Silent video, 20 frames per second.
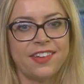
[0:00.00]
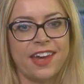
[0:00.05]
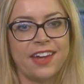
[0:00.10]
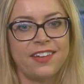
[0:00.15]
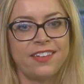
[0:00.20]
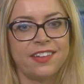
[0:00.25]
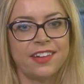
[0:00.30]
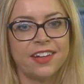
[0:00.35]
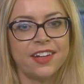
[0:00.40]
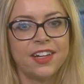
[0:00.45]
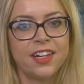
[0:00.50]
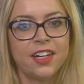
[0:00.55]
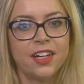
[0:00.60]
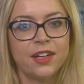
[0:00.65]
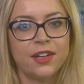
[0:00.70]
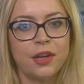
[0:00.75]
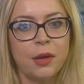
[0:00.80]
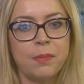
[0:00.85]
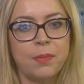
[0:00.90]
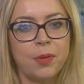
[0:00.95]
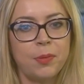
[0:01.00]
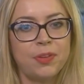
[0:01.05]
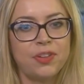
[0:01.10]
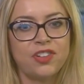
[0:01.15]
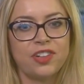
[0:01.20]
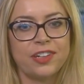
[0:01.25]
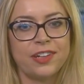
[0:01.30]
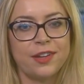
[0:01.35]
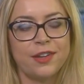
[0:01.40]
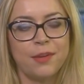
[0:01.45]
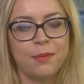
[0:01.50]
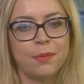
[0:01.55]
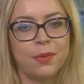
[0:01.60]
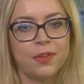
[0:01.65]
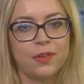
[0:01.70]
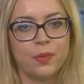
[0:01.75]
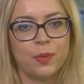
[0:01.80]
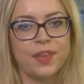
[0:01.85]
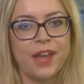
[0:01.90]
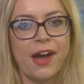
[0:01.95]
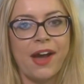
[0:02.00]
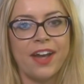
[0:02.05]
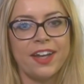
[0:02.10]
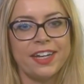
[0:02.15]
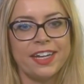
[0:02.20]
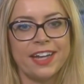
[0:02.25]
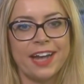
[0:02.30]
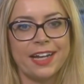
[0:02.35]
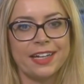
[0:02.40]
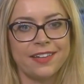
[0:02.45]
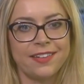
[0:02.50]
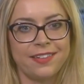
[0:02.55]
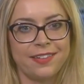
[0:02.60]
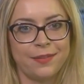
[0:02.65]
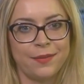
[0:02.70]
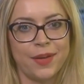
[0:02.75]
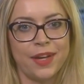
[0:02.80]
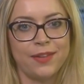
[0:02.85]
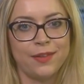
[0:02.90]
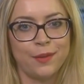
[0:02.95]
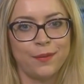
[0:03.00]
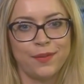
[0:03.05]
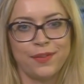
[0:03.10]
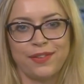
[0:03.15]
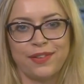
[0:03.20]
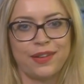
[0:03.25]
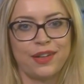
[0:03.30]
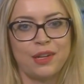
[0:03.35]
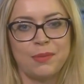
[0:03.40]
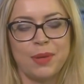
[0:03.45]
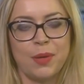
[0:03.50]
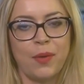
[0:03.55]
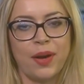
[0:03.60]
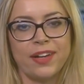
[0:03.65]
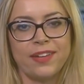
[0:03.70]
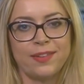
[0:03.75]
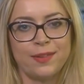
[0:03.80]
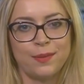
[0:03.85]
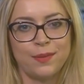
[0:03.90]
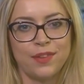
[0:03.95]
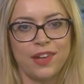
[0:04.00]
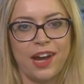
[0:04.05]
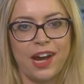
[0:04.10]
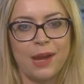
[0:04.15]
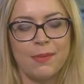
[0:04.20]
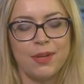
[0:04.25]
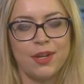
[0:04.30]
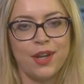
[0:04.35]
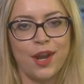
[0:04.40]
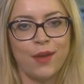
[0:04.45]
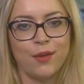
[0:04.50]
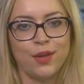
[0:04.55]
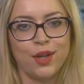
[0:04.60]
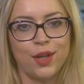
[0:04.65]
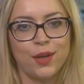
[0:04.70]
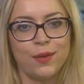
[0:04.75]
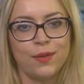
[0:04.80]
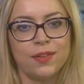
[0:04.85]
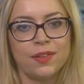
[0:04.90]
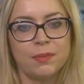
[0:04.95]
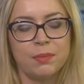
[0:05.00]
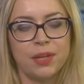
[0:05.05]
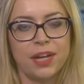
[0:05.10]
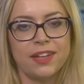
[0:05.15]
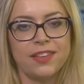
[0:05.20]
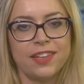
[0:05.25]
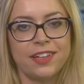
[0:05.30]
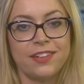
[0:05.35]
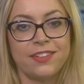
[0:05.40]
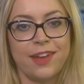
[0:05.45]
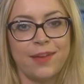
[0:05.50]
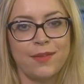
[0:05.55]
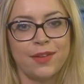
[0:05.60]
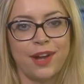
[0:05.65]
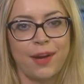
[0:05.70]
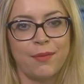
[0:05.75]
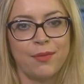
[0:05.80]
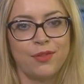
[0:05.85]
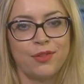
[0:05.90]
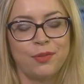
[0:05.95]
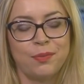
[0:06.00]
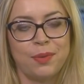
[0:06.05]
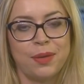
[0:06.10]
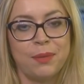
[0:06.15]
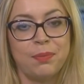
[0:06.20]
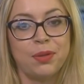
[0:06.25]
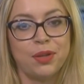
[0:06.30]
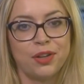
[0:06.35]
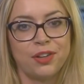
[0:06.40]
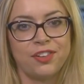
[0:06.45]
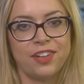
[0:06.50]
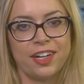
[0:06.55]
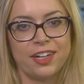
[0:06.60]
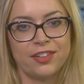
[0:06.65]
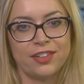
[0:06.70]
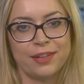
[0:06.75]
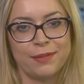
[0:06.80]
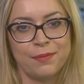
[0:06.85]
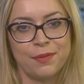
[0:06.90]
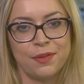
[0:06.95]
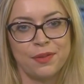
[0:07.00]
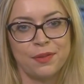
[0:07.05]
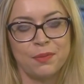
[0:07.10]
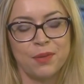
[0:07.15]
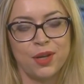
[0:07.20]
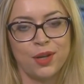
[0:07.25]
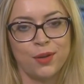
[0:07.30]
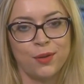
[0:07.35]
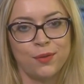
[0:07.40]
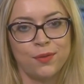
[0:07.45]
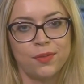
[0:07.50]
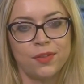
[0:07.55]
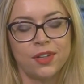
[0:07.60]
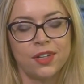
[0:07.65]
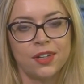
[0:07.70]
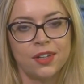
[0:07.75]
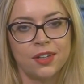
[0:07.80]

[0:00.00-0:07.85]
the data. You know, publishing the numbers without any analysis of it is obviously going to be a waste of time and no use. But I think David Cameron should be applauded, actually, for this move.